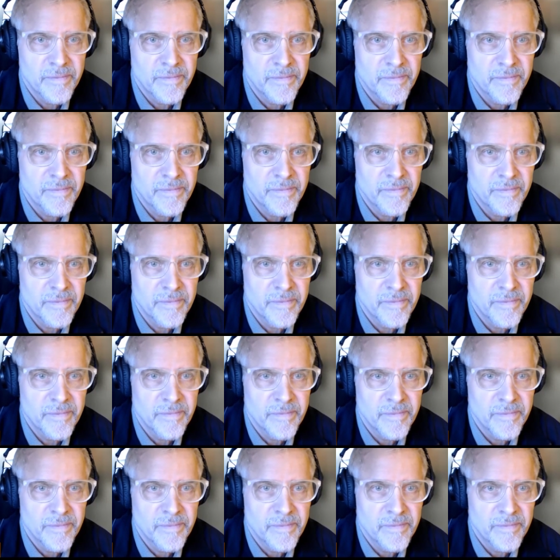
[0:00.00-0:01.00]

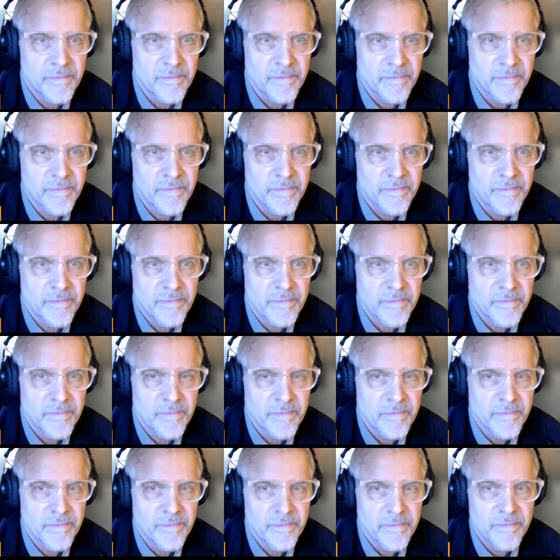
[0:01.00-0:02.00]

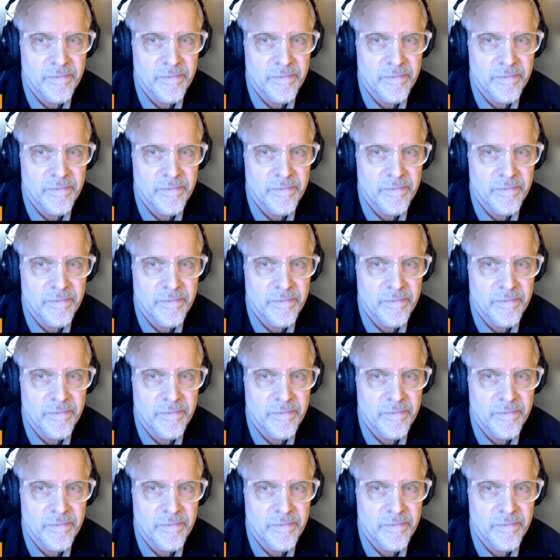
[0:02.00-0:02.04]
(silent)